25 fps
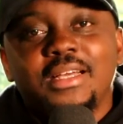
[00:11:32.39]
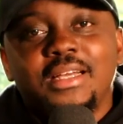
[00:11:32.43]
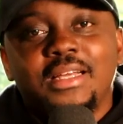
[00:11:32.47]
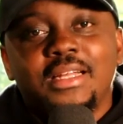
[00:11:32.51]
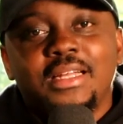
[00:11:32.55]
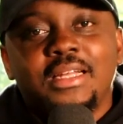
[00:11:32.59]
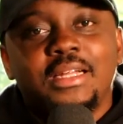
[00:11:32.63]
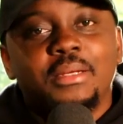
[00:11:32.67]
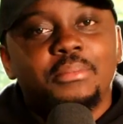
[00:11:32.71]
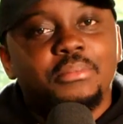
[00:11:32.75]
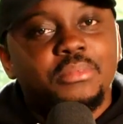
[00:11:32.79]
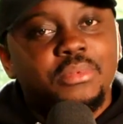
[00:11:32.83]
And
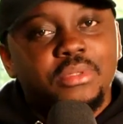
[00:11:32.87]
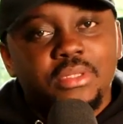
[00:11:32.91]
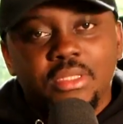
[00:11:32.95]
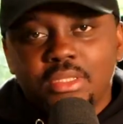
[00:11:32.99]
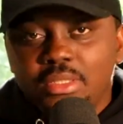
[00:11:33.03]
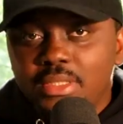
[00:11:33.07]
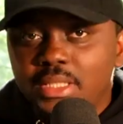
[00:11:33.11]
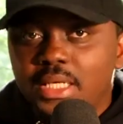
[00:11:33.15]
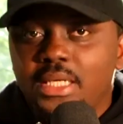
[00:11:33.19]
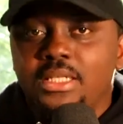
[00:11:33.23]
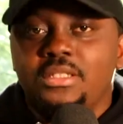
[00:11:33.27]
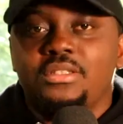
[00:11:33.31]
I'm
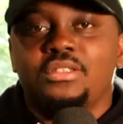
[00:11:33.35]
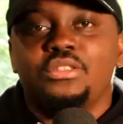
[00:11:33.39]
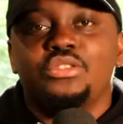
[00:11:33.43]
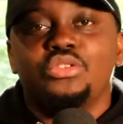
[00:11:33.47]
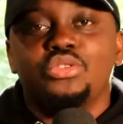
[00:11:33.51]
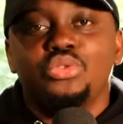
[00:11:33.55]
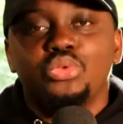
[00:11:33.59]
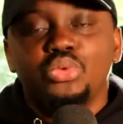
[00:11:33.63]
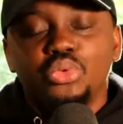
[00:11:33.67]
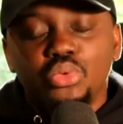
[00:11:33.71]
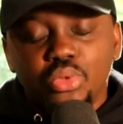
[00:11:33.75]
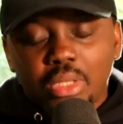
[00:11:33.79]
saying,
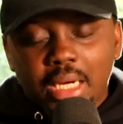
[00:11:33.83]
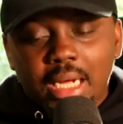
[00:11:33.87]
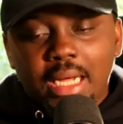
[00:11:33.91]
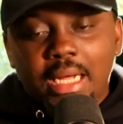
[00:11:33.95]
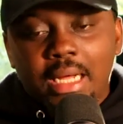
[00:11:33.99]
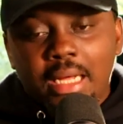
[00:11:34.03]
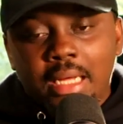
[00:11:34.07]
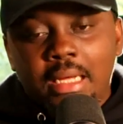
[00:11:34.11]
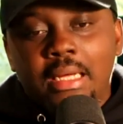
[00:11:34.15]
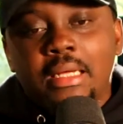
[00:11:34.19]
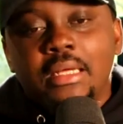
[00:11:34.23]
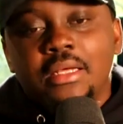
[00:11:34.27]
yes, you
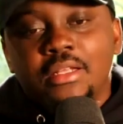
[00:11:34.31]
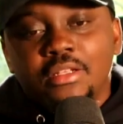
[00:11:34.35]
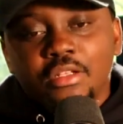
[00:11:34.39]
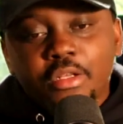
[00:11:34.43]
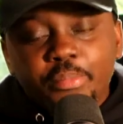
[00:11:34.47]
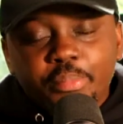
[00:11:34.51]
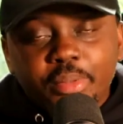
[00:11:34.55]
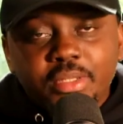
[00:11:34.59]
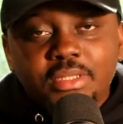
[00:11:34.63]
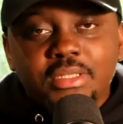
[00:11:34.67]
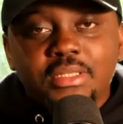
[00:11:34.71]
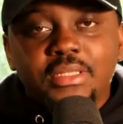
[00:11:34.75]
are
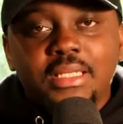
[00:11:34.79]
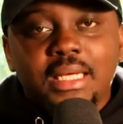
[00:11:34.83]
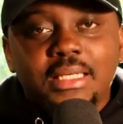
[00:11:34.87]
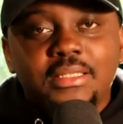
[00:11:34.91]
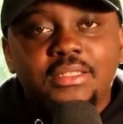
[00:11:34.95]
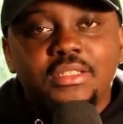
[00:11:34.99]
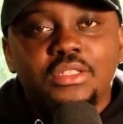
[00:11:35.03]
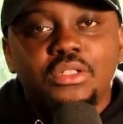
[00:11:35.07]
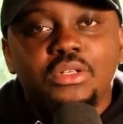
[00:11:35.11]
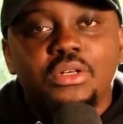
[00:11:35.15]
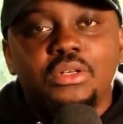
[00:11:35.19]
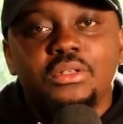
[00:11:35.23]
the person
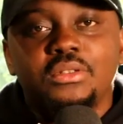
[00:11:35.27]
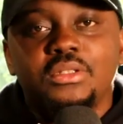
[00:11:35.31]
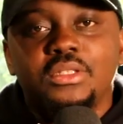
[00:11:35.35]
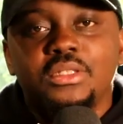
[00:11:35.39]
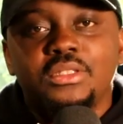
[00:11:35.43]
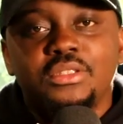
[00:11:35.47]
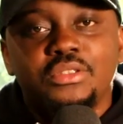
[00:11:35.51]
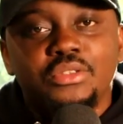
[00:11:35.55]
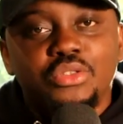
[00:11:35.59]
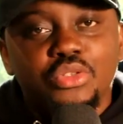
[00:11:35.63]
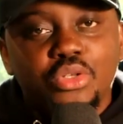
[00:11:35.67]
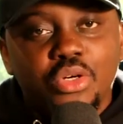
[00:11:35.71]
that did all
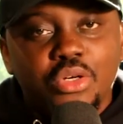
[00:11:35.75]
this.